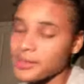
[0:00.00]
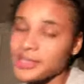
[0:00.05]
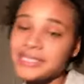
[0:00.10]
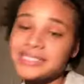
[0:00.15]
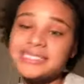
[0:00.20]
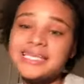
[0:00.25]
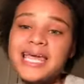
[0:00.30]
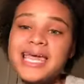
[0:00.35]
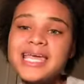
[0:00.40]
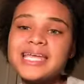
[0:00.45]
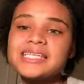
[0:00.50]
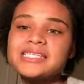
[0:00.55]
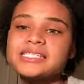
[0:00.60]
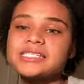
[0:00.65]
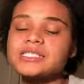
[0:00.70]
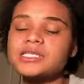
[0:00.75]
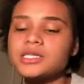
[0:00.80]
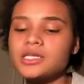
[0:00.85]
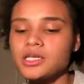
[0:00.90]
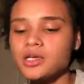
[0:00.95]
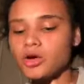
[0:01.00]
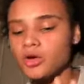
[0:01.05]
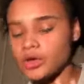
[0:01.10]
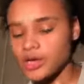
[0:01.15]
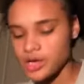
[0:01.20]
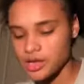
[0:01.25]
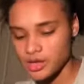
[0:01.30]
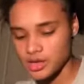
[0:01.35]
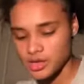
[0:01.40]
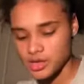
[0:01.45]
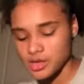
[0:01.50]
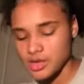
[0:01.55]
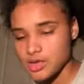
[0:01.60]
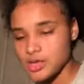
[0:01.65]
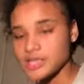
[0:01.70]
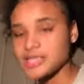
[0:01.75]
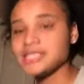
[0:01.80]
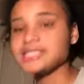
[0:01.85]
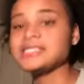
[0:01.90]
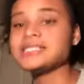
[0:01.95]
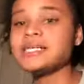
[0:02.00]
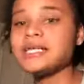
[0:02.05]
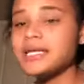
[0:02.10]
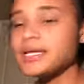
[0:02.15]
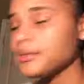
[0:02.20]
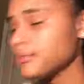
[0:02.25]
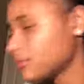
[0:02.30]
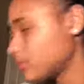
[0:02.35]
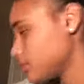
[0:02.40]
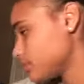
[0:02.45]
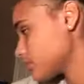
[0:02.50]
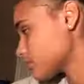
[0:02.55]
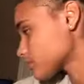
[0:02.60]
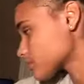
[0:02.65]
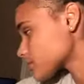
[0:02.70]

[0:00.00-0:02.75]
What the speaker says: It takes, okay, disclaimer,